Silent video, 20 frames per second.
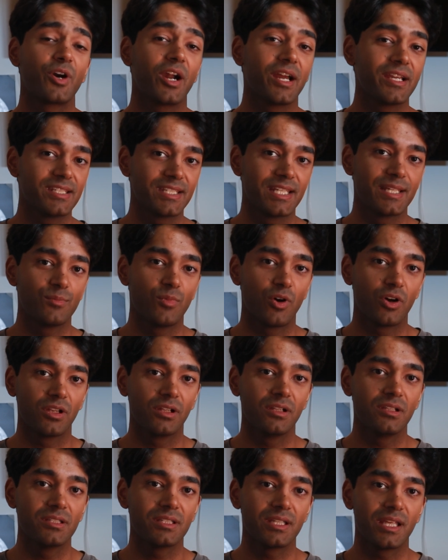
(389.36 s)
pricing
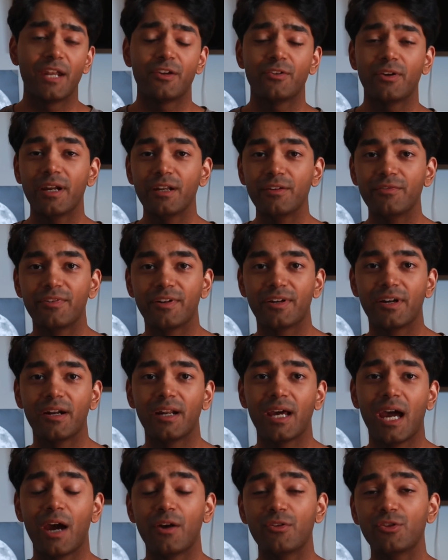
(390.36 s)
models and try to figure out
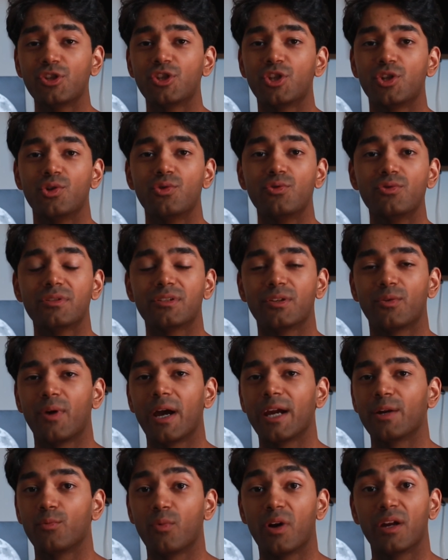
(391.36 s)
how to choose the
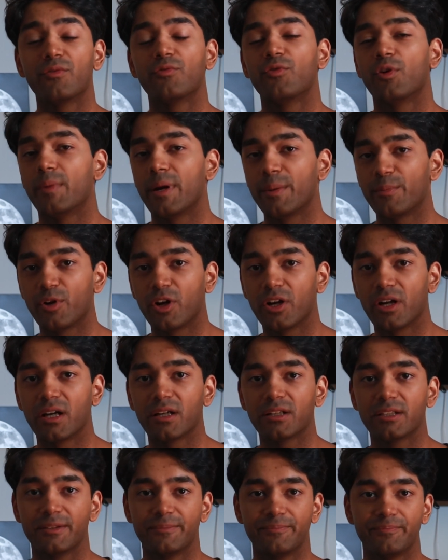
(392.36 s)
right one for my
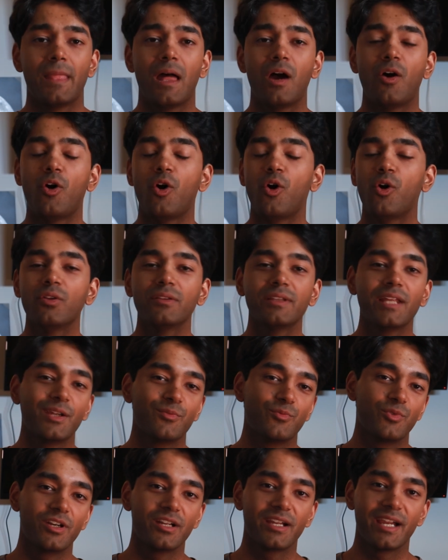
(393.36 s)
product. Now, all that
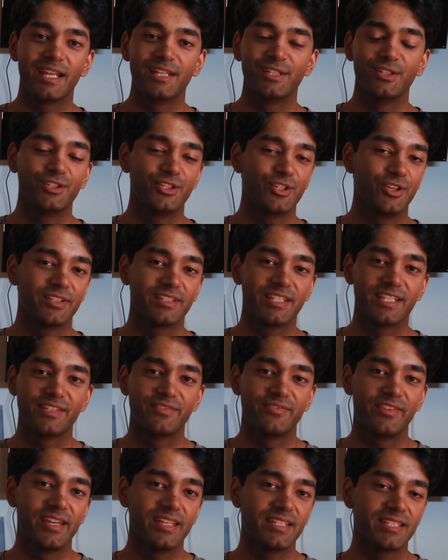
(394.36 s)
work I do during this
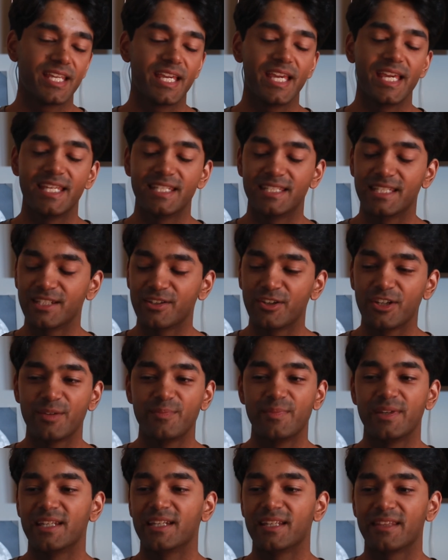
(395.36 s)
phase isn't going to
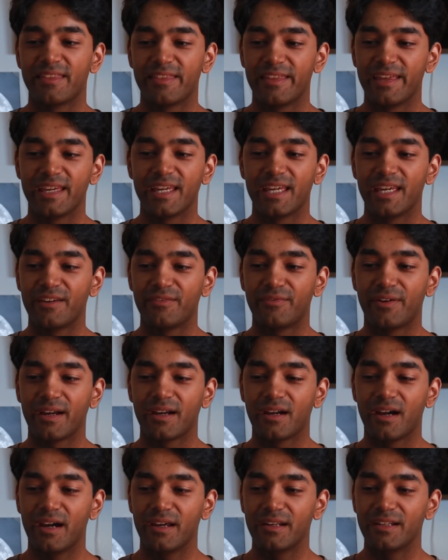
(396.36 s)
mean a thing if I
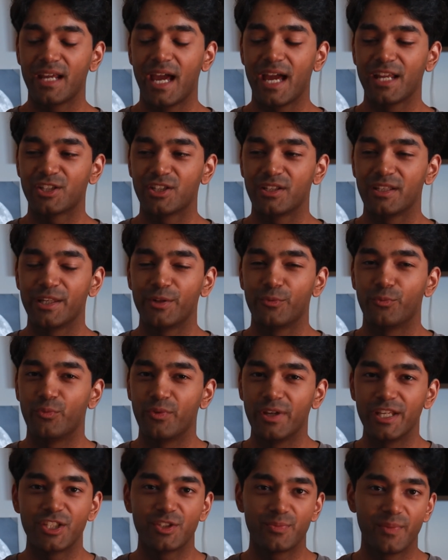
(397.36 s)
can't actually
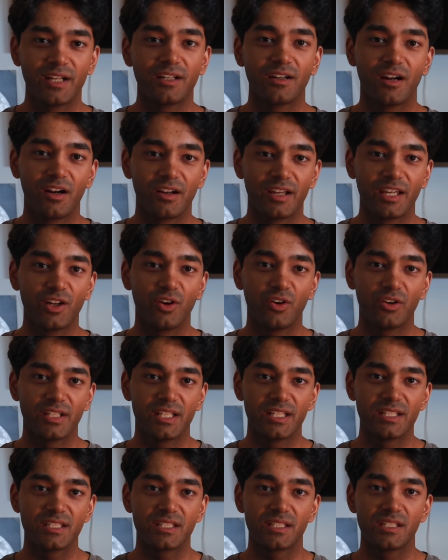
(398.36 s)
reach my target
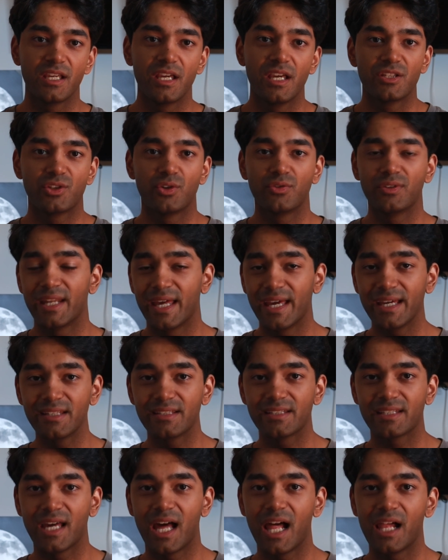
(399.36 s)
audience. So
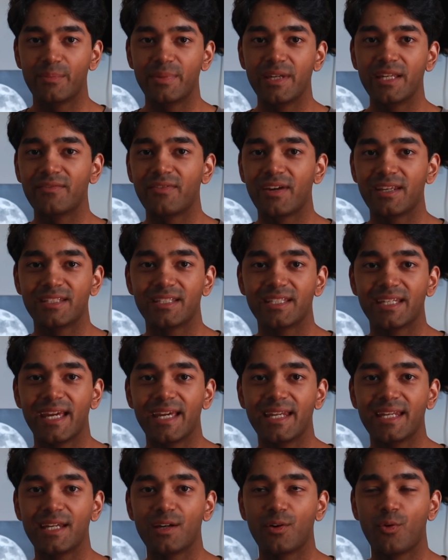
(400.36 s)
next, I'll be
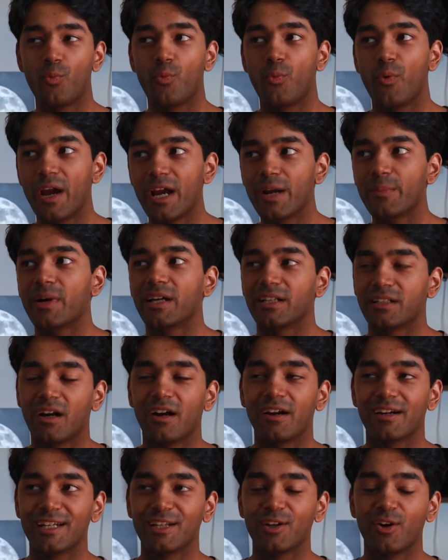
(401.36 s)
investigating where my
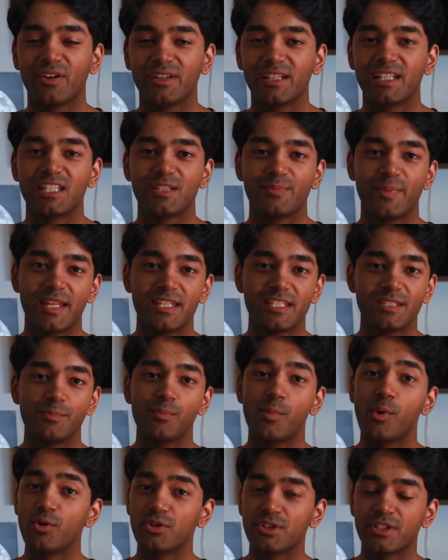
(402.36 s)
target audience spends
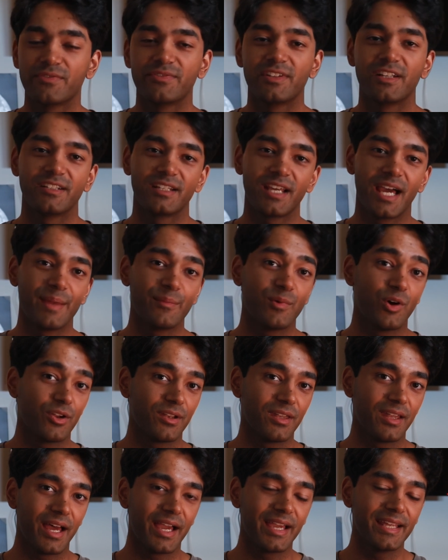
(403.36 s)
most of their time
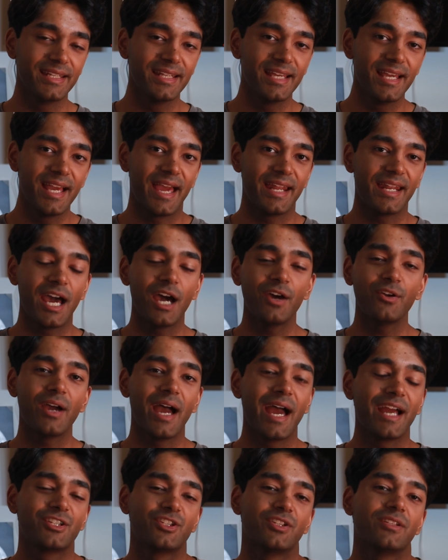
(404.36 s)
online and how
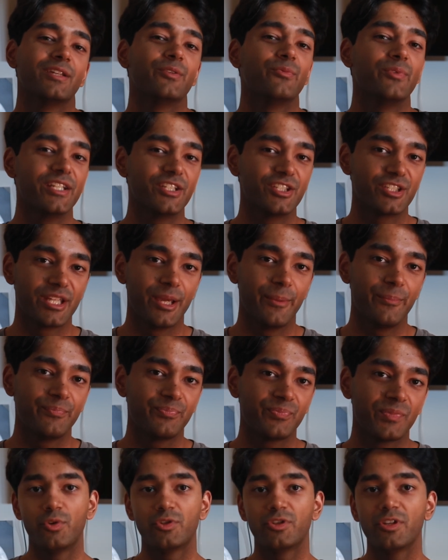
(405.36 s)
to actually reach them,
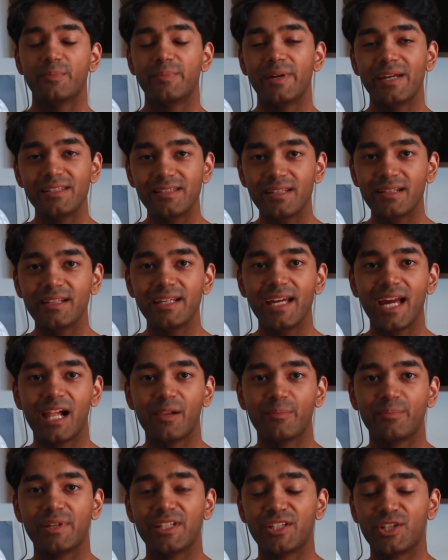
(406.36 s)
which will basically
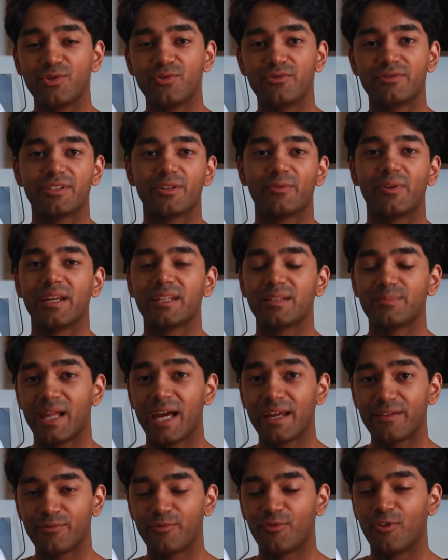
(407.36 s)
help me choose the right
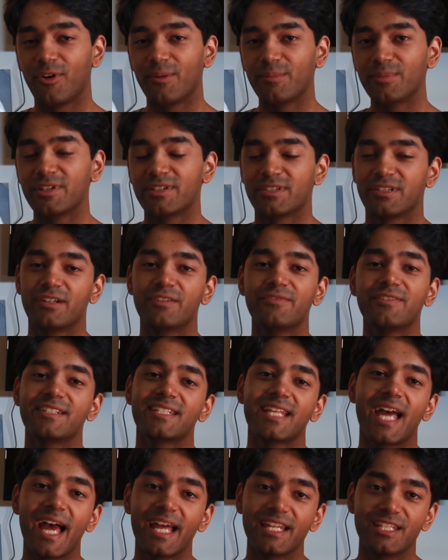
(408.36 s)
platform to
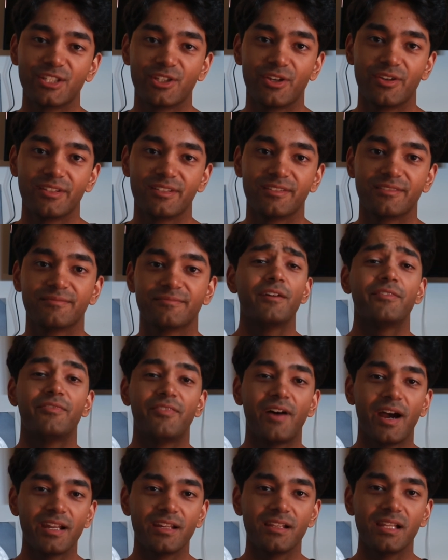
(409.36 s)
surface ads on.
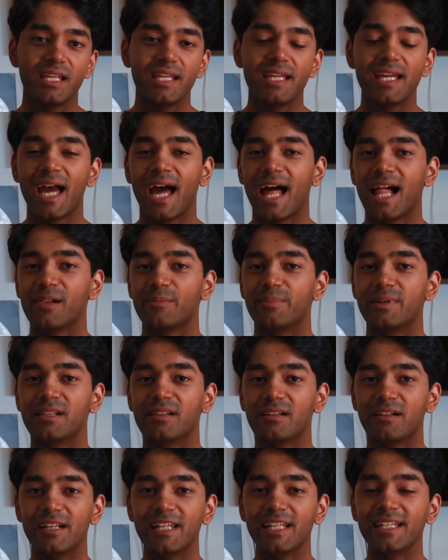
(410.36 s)
Finally, I'll be
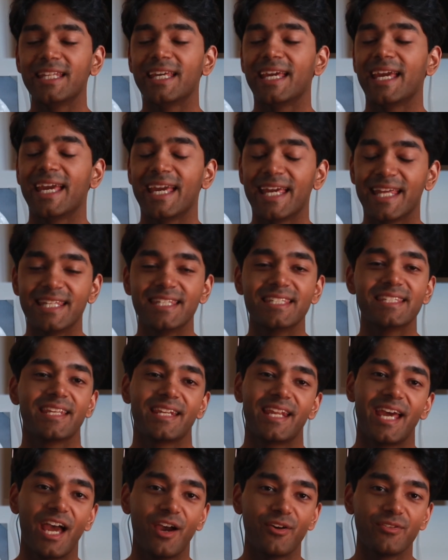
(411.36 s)
learning the ins
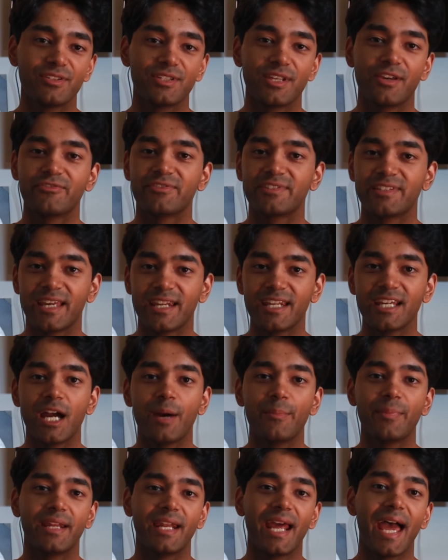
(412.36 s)
and outs of setting
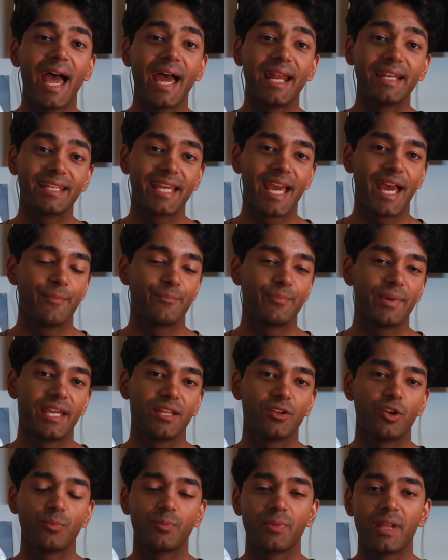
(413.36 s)
up an ad
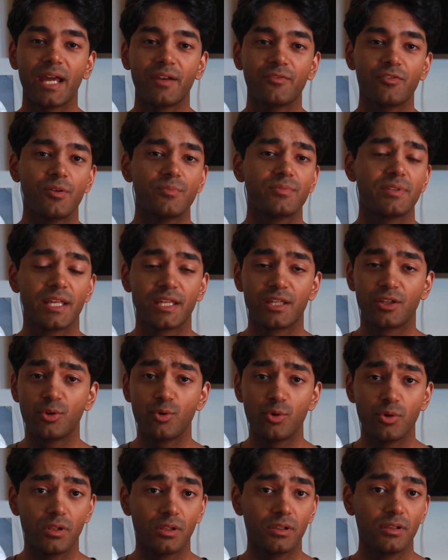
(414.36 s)
campaign on platforms like
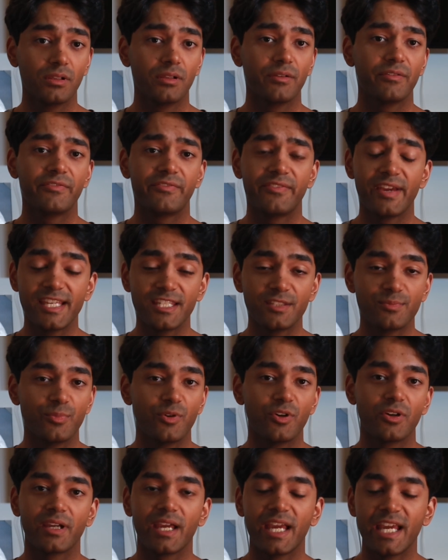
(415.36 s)
Google,
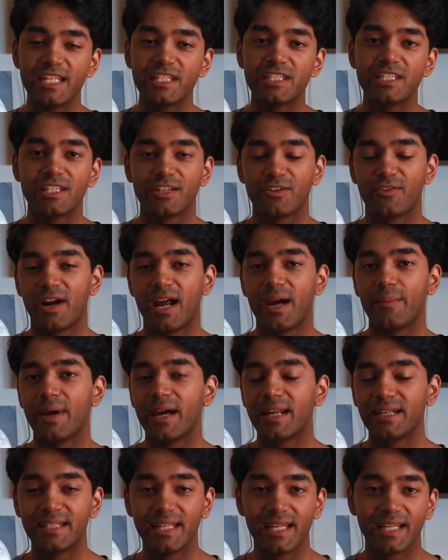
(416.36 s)
Facebook, Instagram,
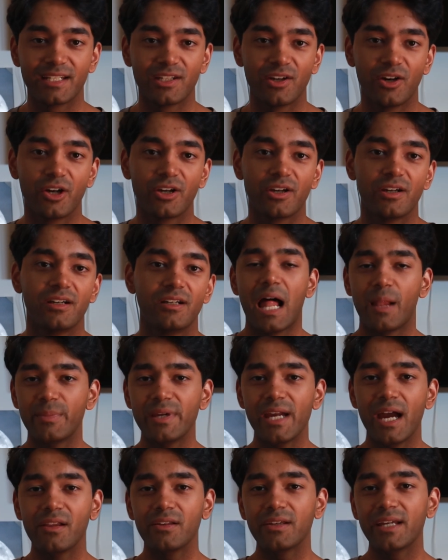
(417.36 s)
and TikTok. I'll
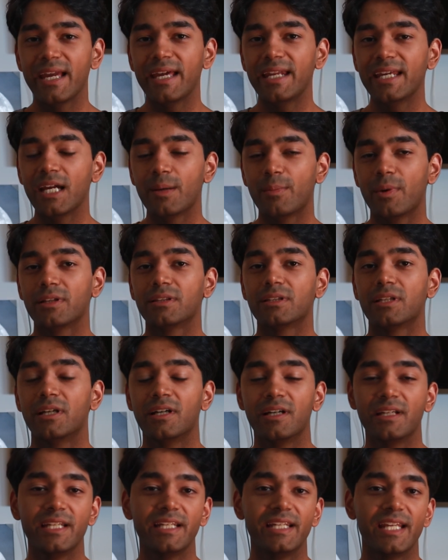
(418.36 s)
be allocating about
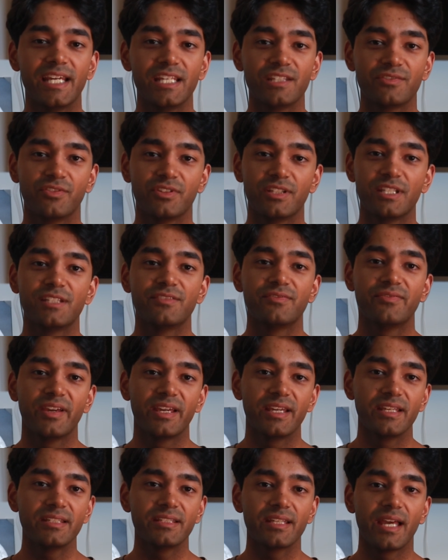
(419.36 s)
thirty days for this
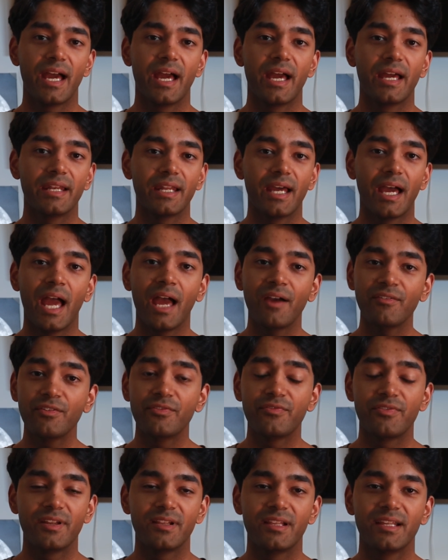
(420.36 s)
phase, and I have a
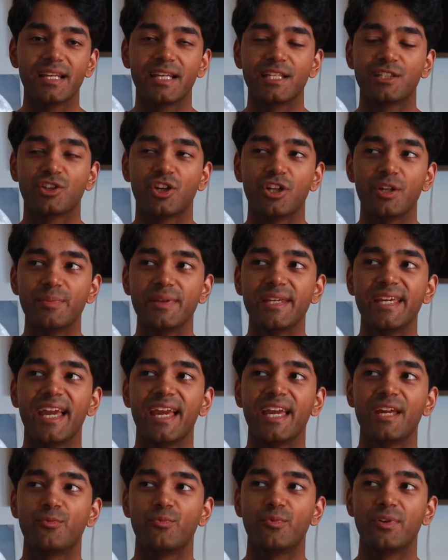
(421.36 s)
feeling it's going to be
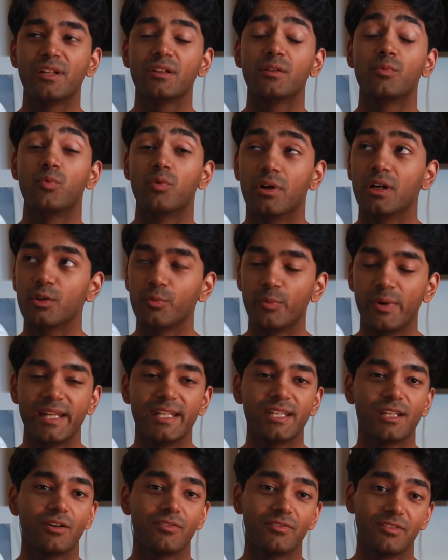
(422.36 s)
a real
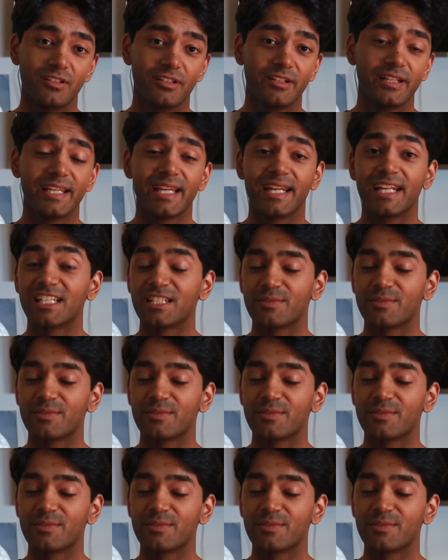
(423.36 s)
whirlwind of learning and